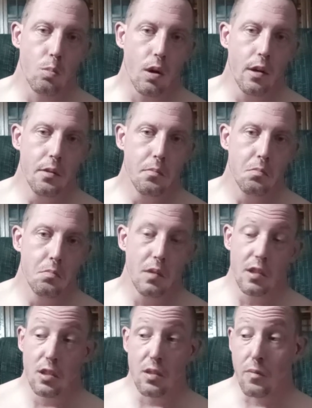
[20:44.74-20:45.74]
Right?
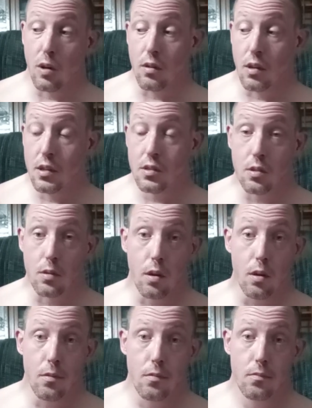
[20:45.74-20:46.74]
It needs fertilizer to
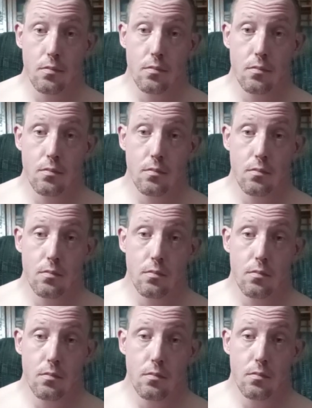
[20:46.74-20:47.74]
grow,
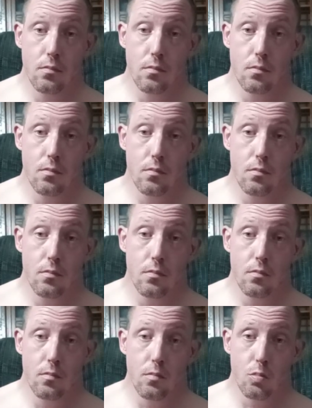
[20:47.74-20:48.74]

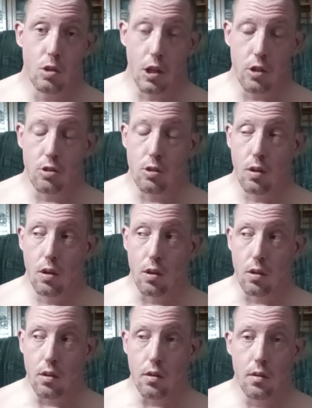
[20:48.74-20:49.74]
to get
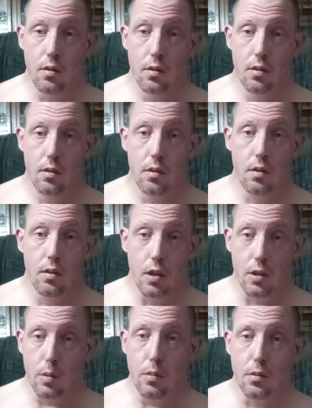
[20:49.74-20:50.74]
stronger,
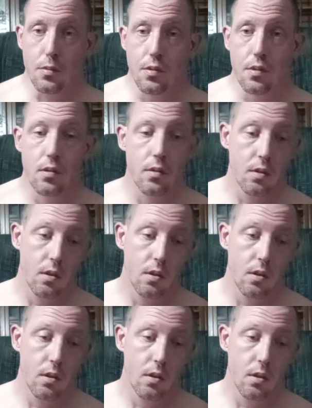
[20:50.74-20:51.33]
and the roots.